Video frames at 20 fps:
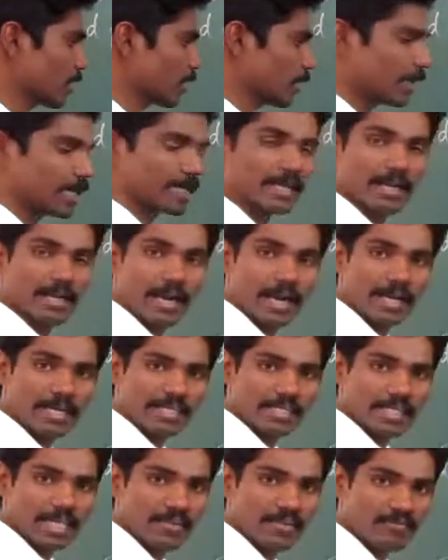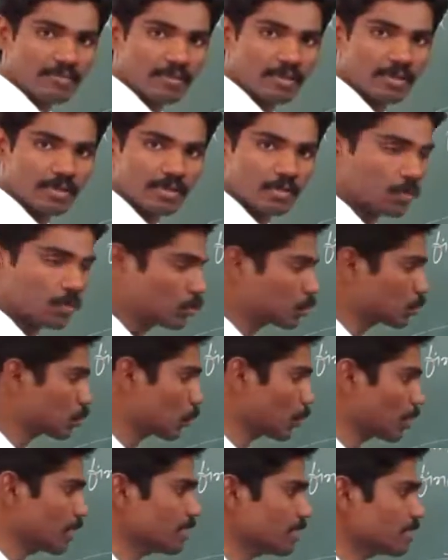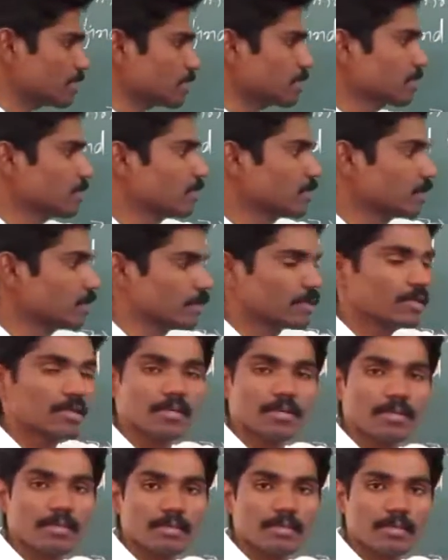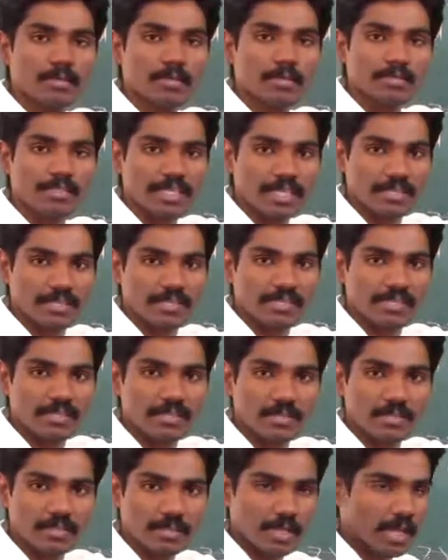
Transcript: Letter R is left, whose code is 6.